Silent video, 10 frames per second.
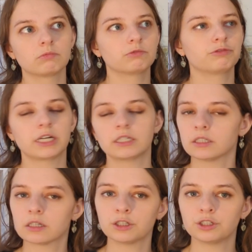frank
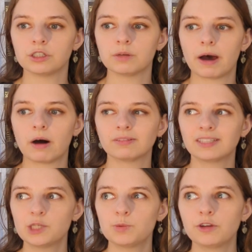discussions about,
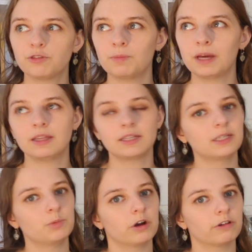this worked for me, this
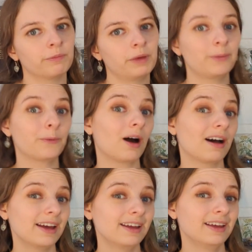didn't work for me,
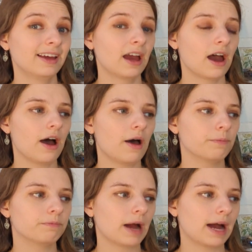why?
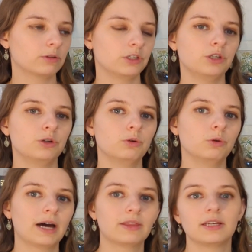How do you
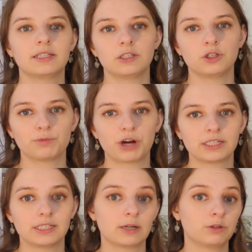add this into your
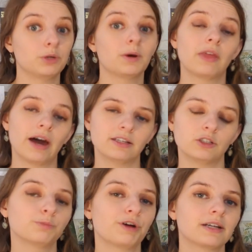practice? How do you add that into
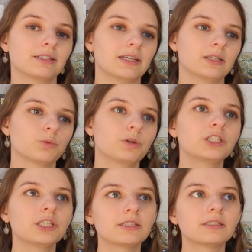your practice? Which
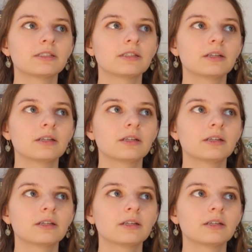is